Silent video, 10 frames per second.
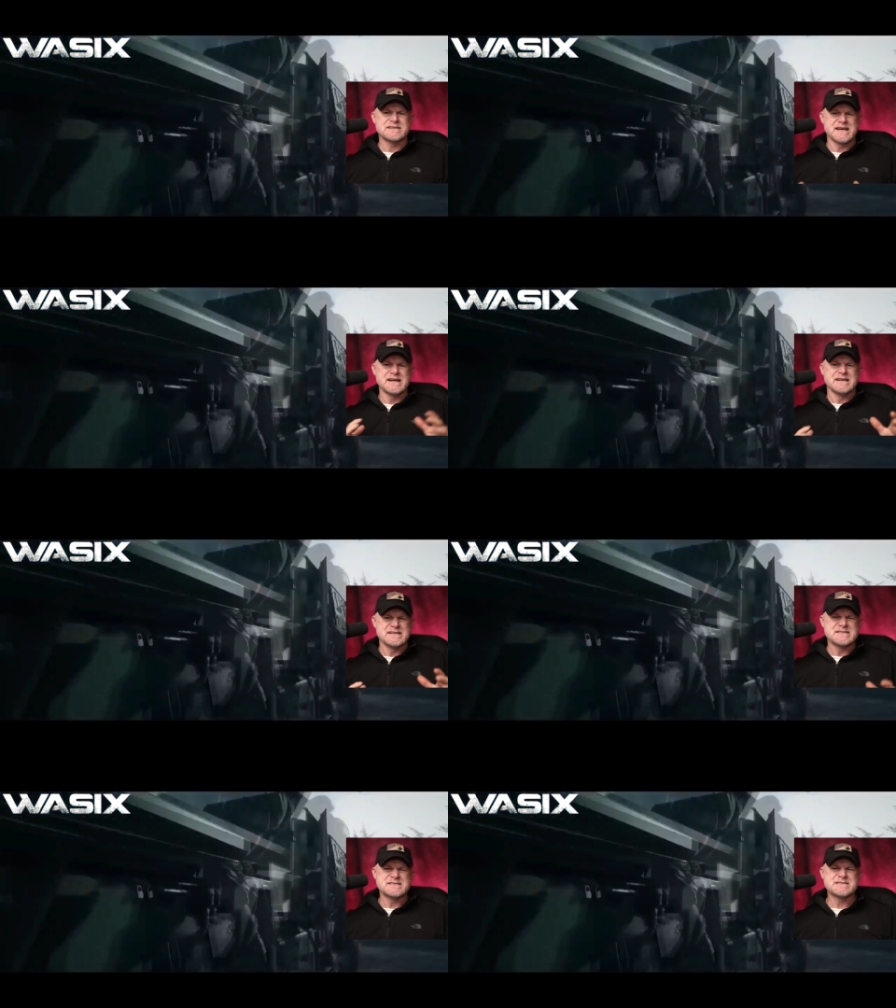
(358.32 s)

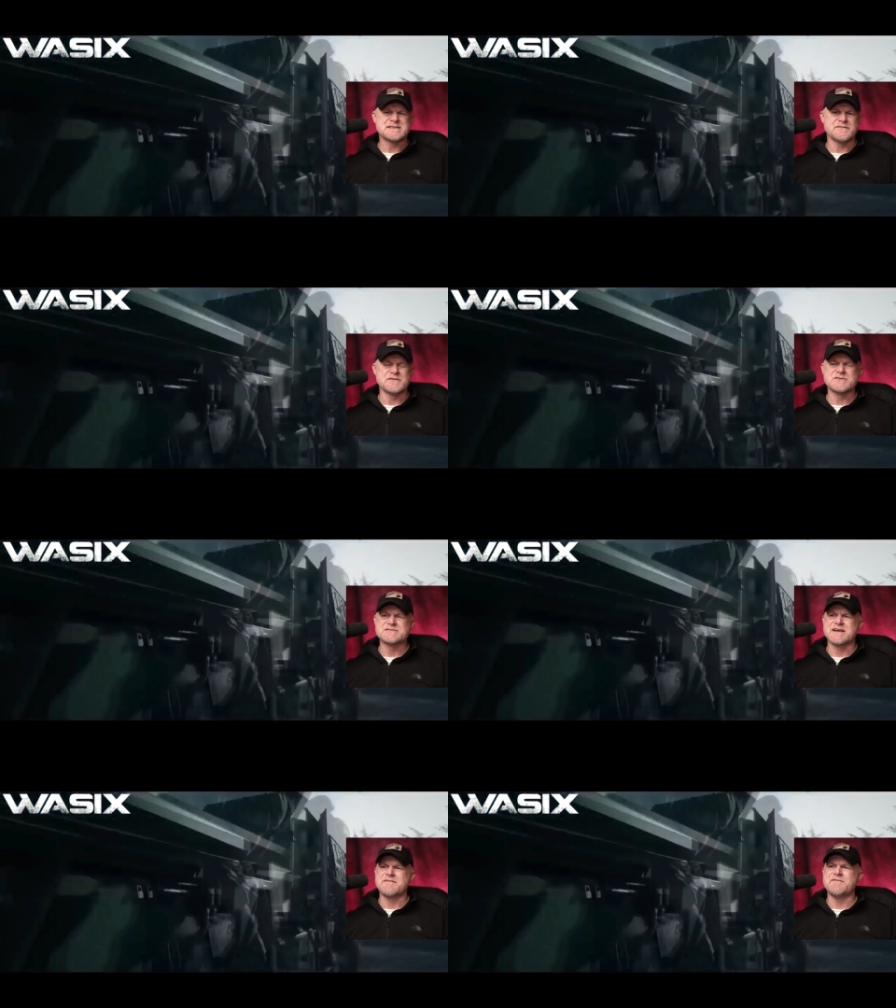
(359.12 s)
guns, stuff looks
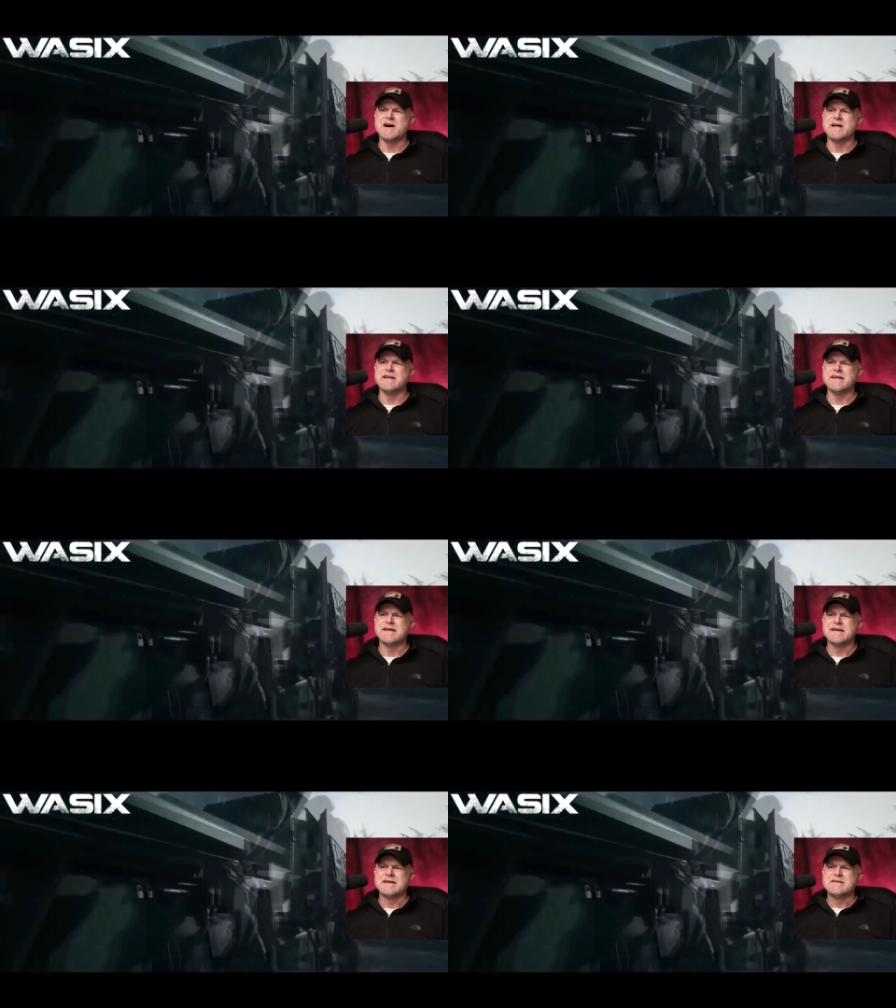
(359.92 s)
like fun
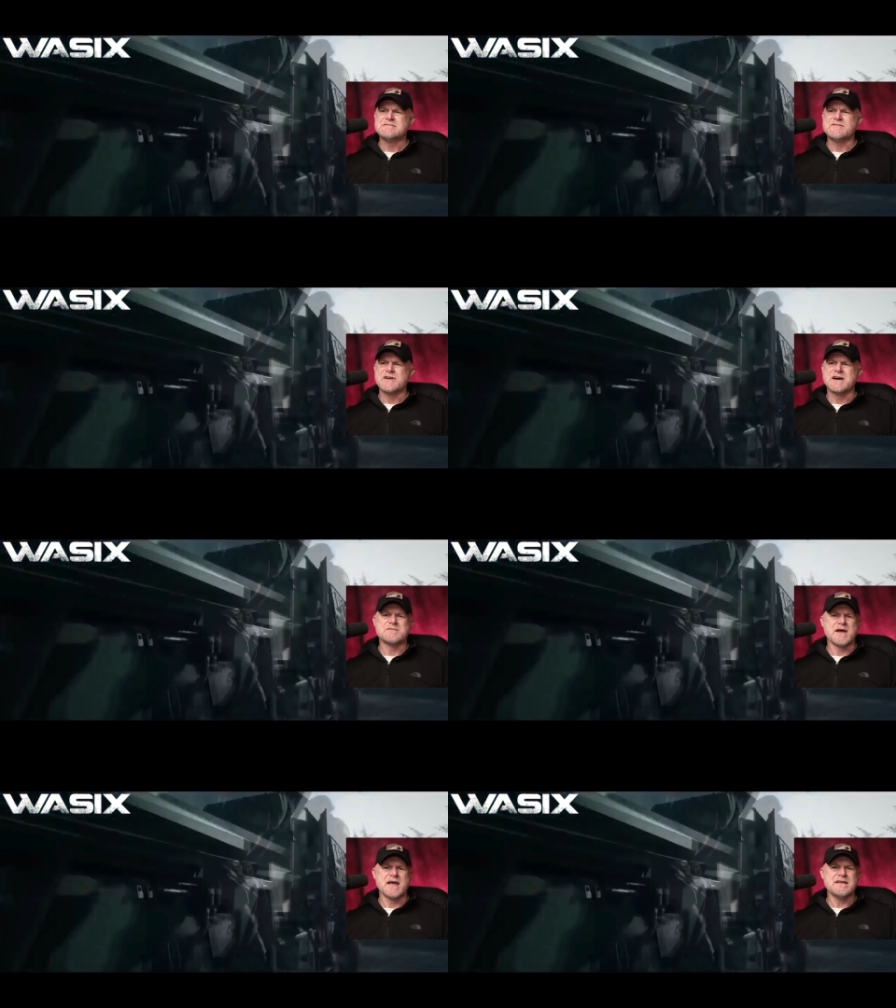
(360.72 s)
for
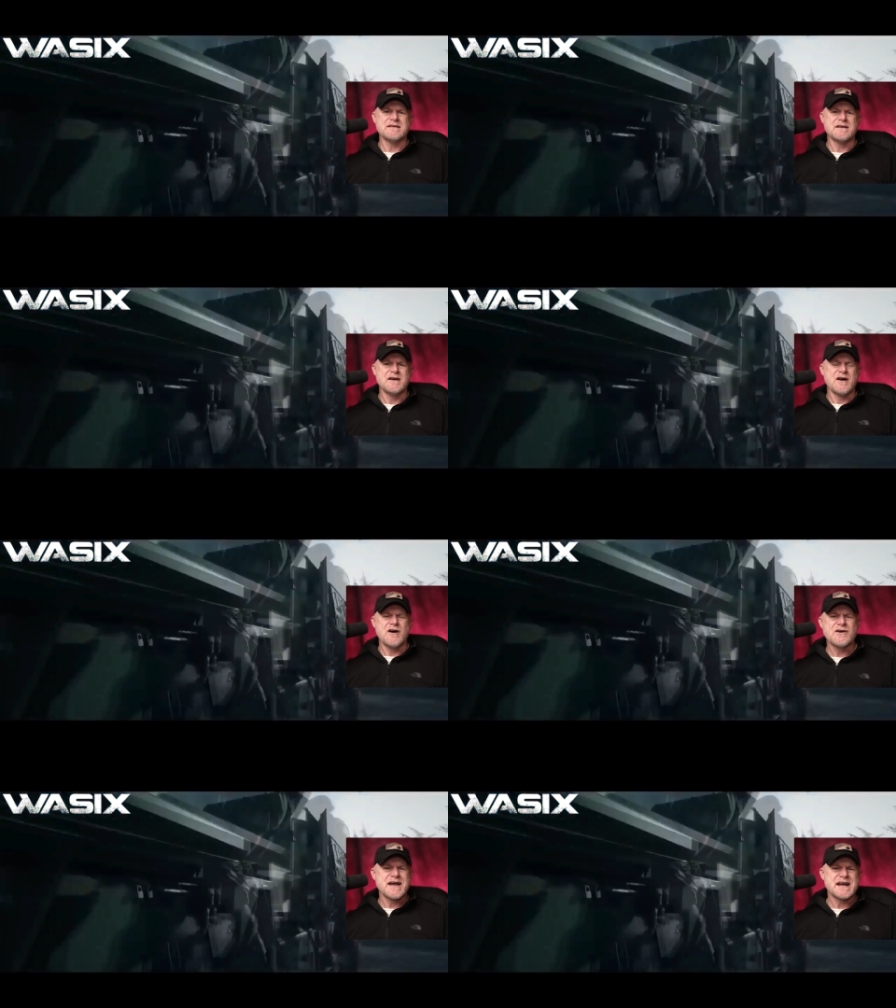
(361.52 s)
young men.
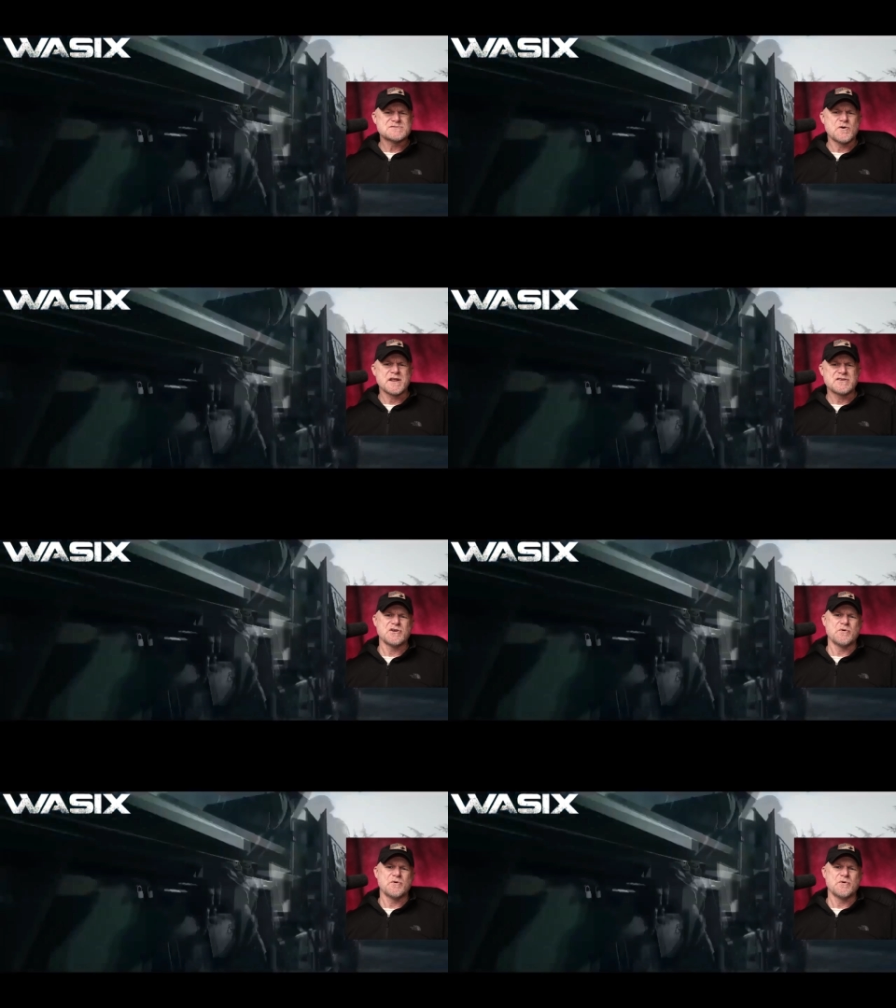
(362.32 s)
All guys want to do